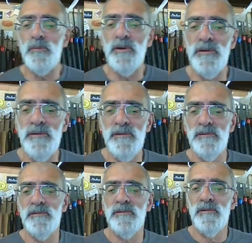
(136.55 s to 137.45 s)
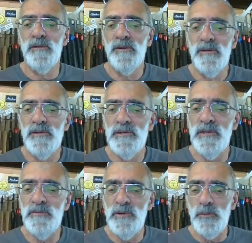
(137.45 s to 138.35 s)
Wayne,
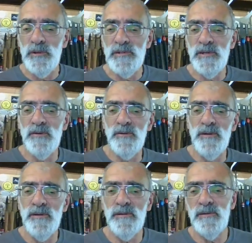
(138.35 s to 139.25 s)
Steve Jobbins, hi.